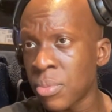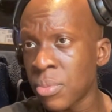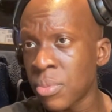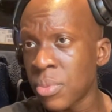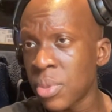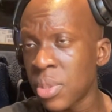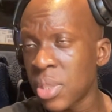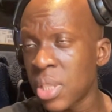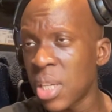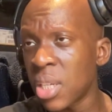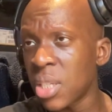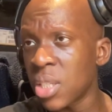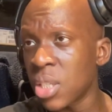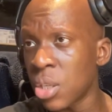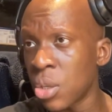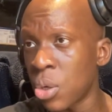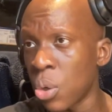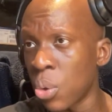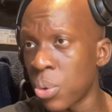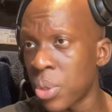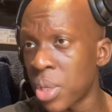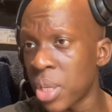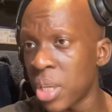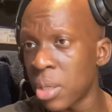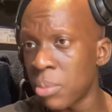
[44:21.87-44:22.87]
I think it's a
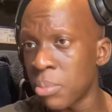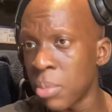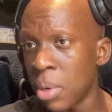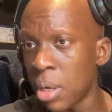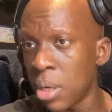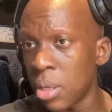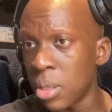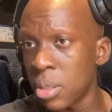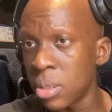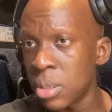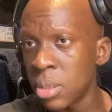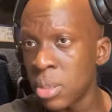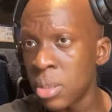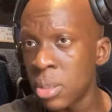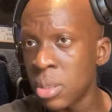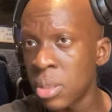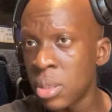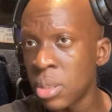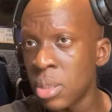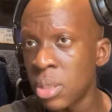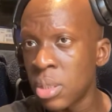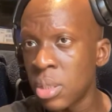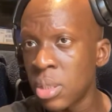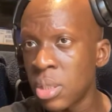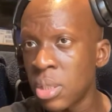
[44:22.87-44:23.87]
goal kick, but
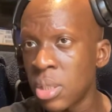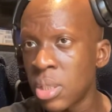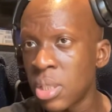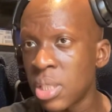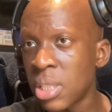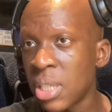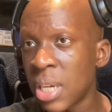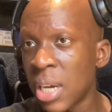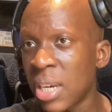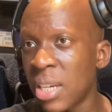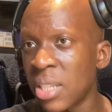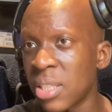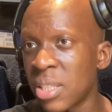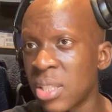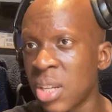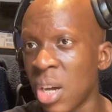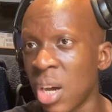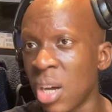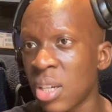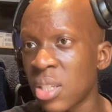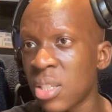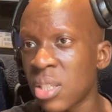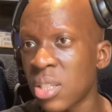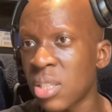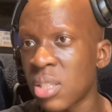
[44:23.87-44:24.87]
he kind of
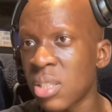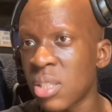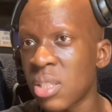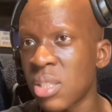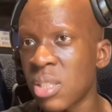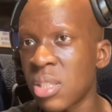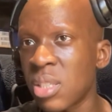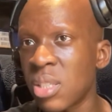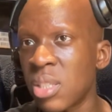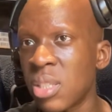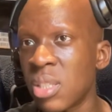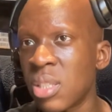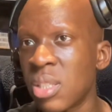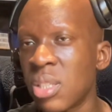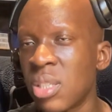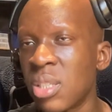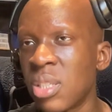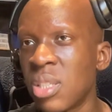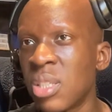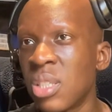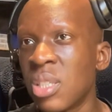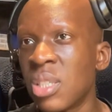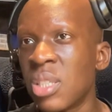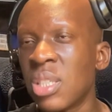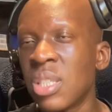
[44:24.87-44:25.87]
ducks.
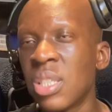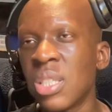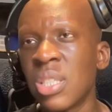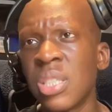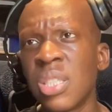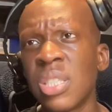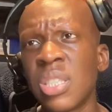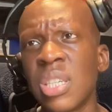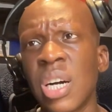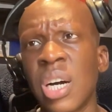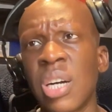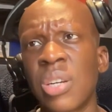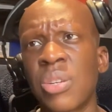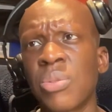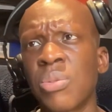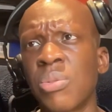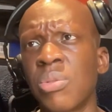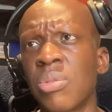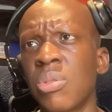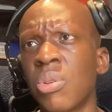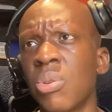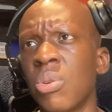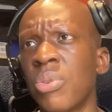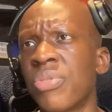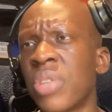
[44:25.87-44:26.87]
I don't
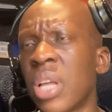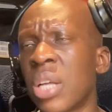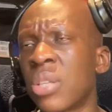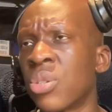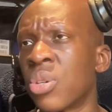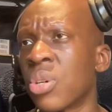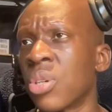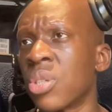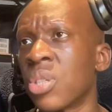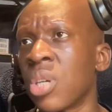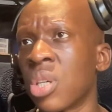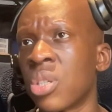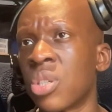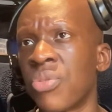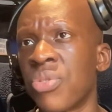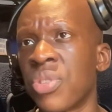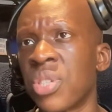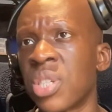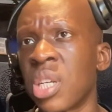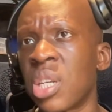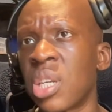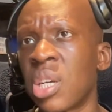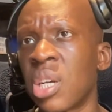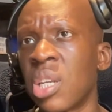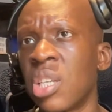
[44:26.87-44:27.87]
know if that took a touch off a
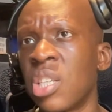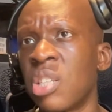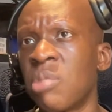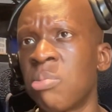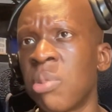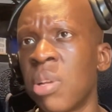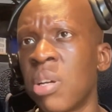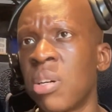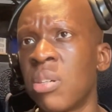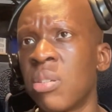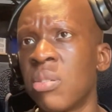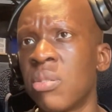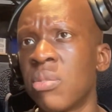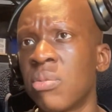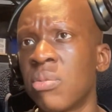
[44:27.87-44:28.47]
Senegalese player.